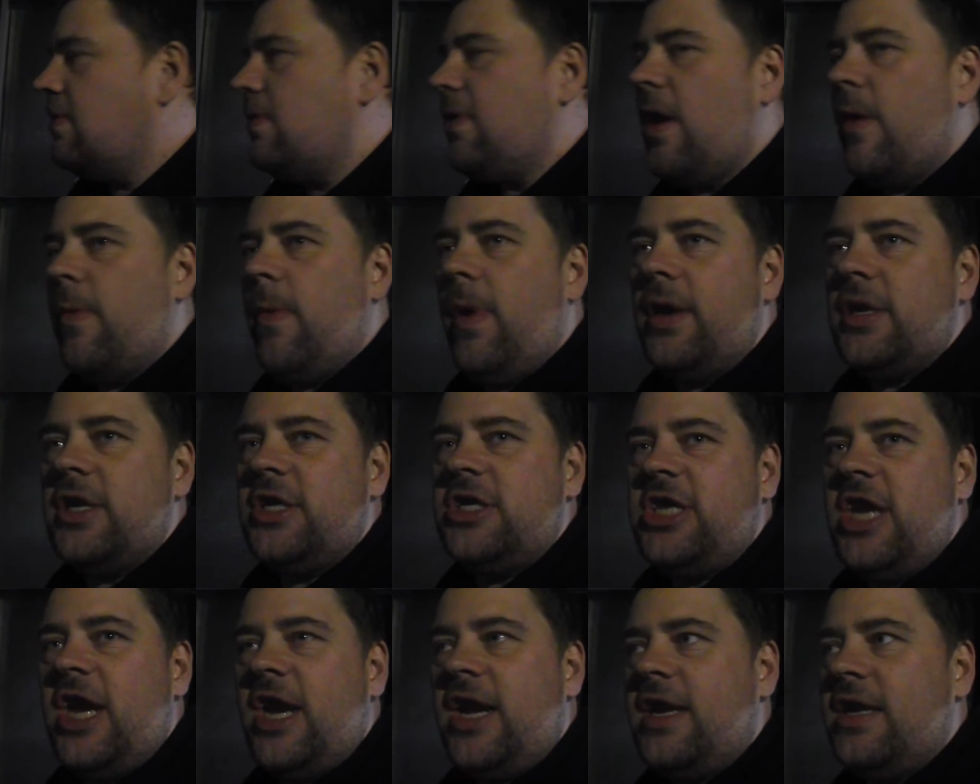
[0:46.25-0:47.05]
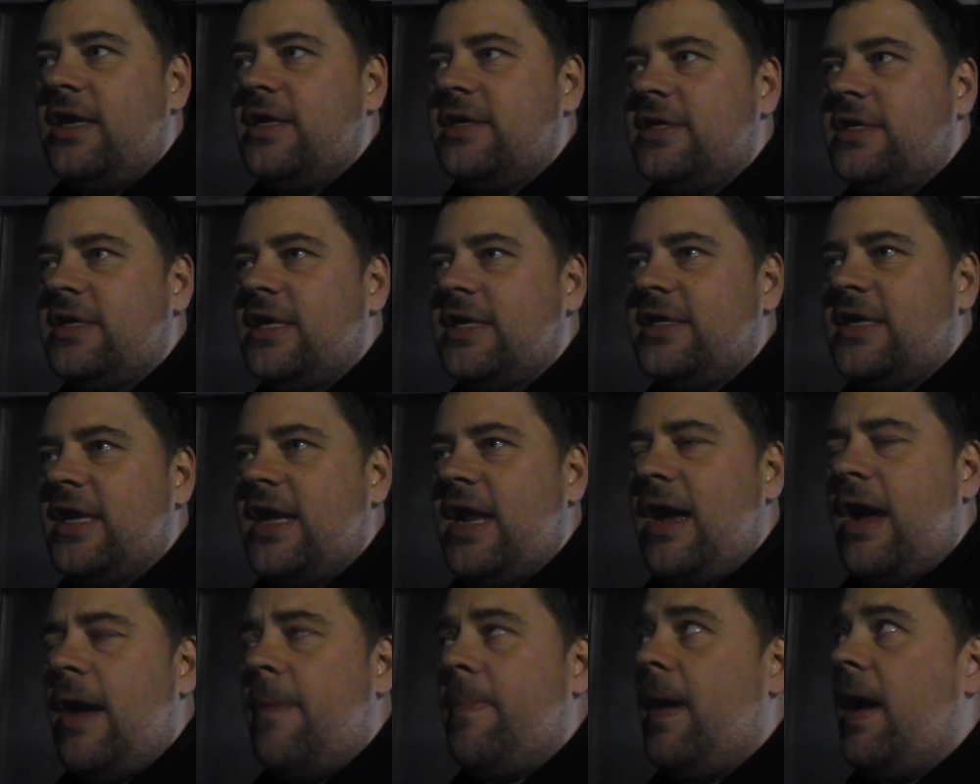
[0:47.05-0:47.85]
I wanted to check it and suss it
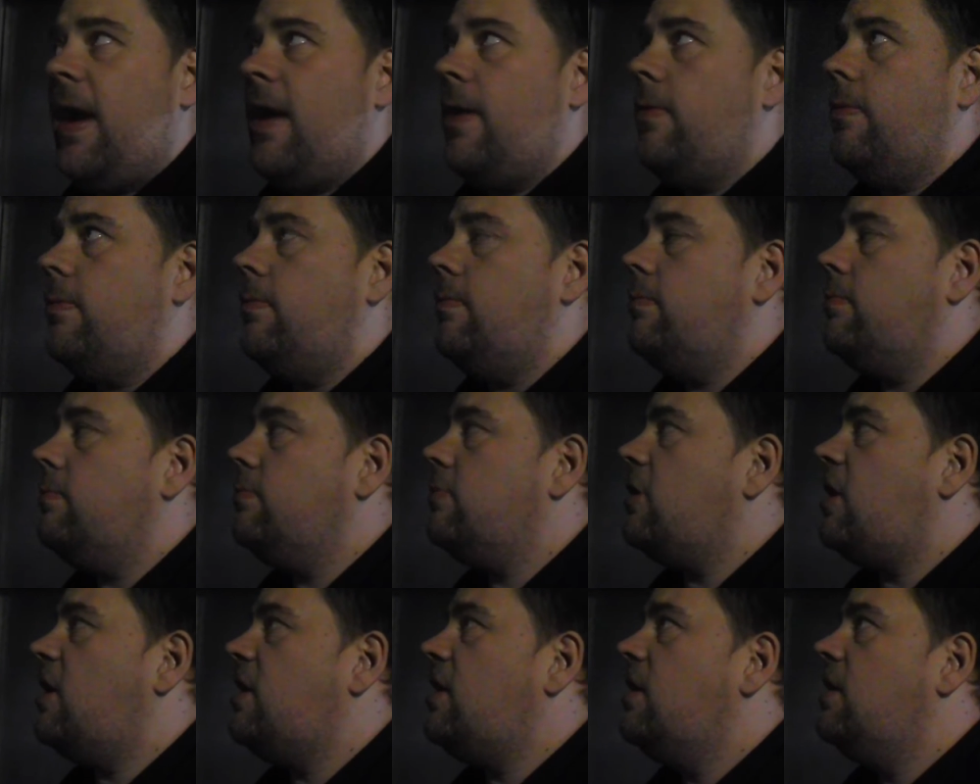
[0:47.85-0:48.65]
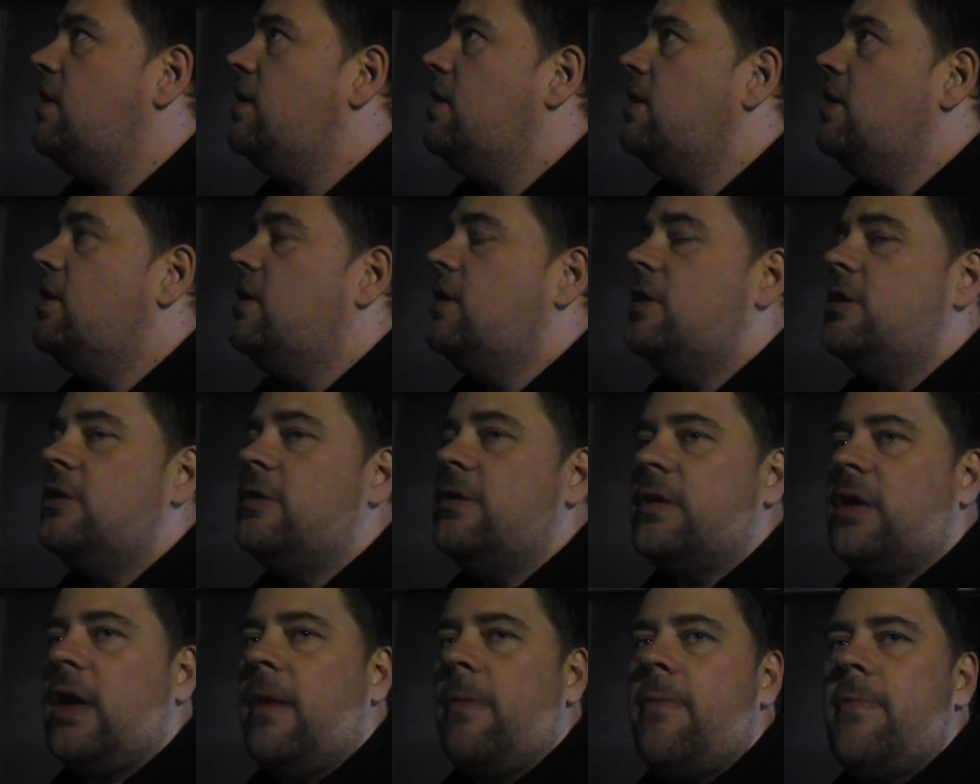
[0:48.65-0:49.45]
out about
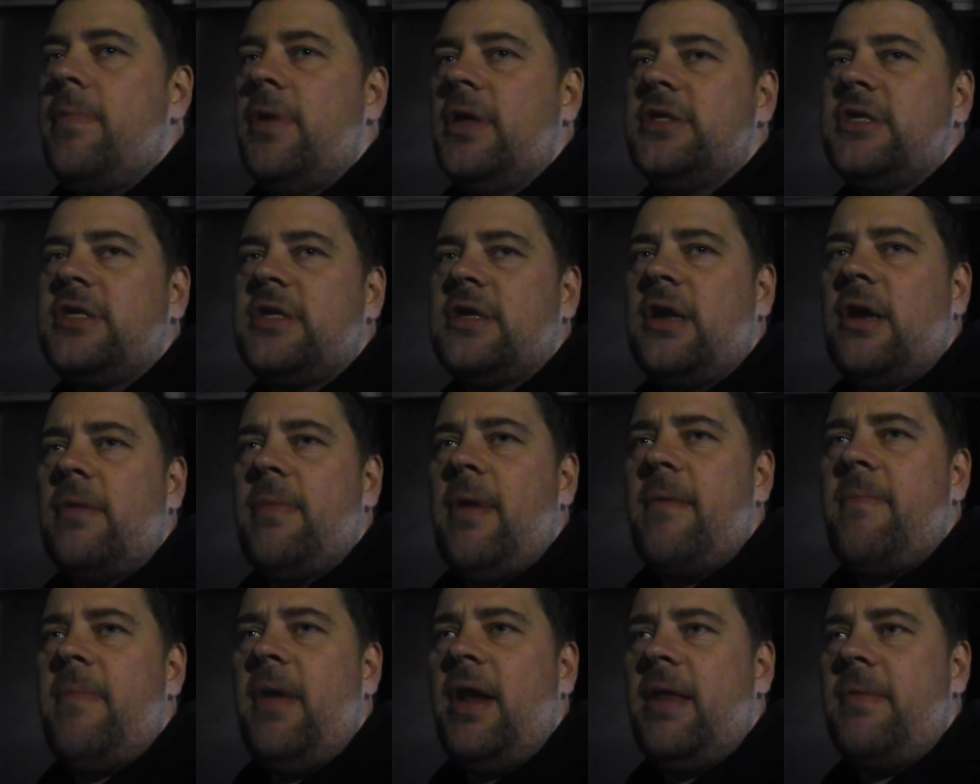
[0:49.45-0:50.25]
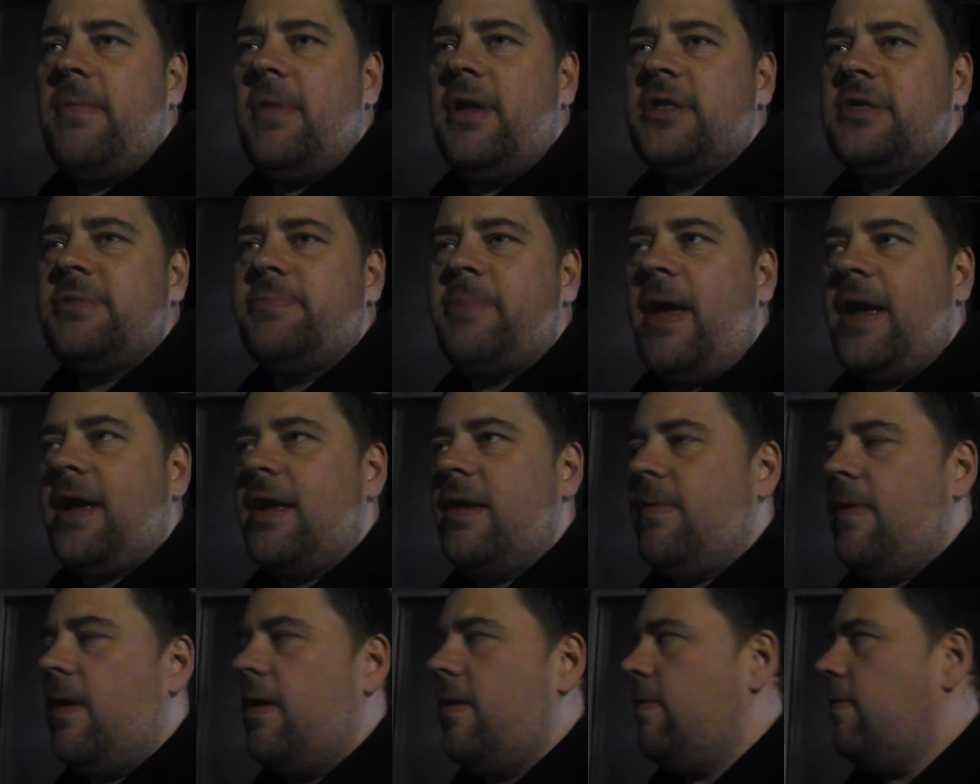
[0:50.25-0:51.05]
a couple months ago, mate, many months back,
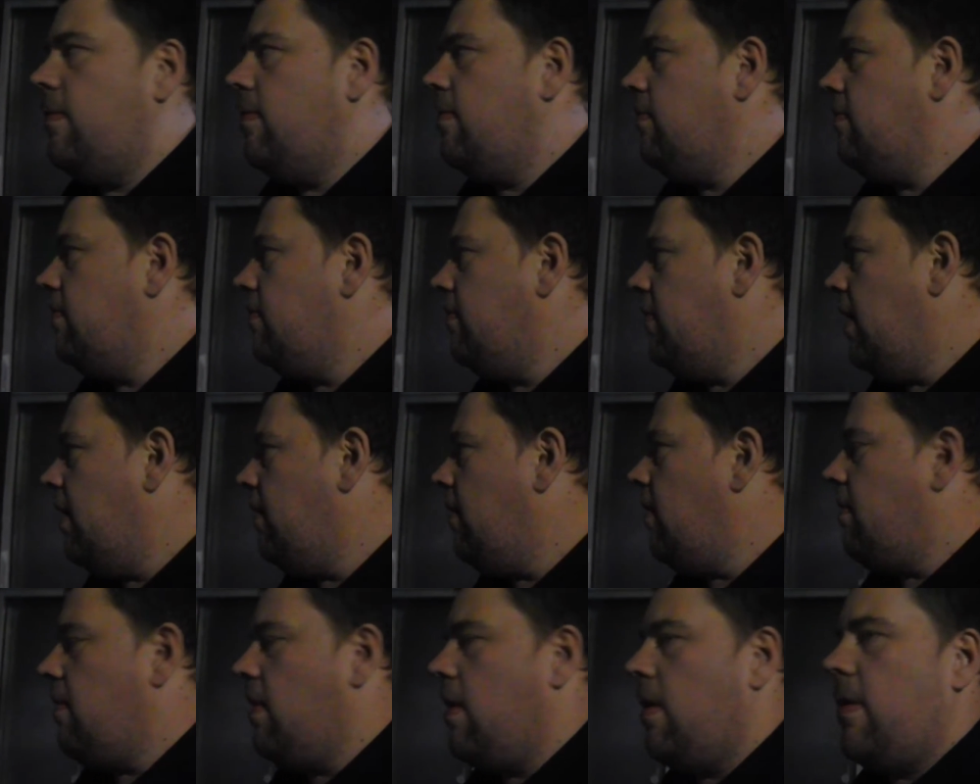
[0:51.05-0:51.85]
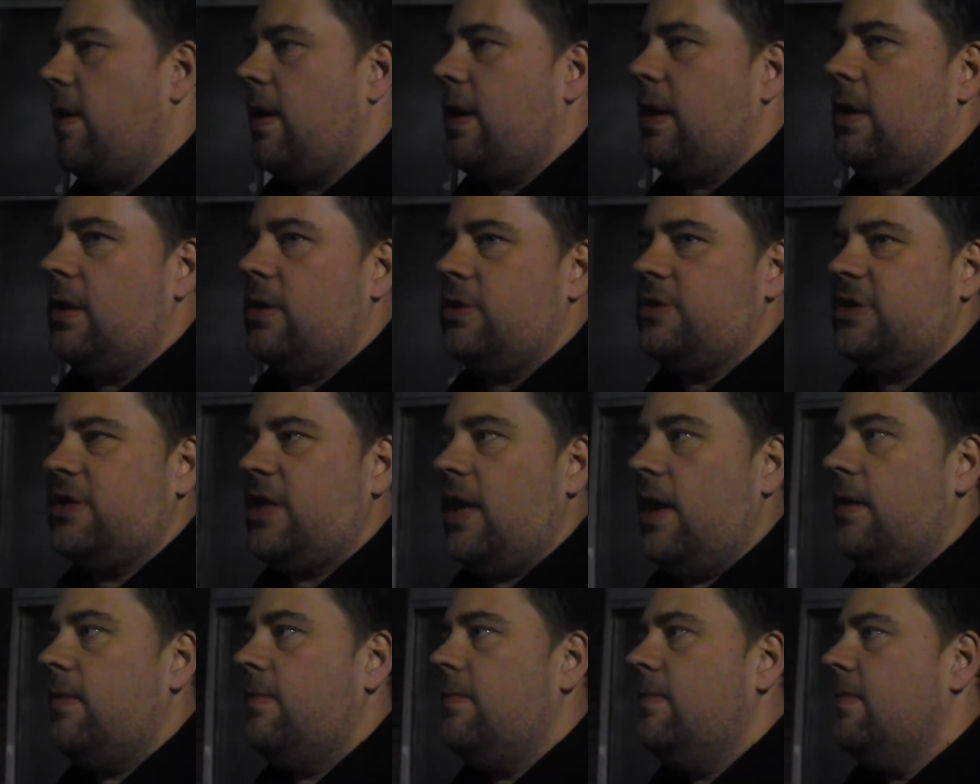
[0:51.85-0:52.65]
well, like when we were in Gloucester.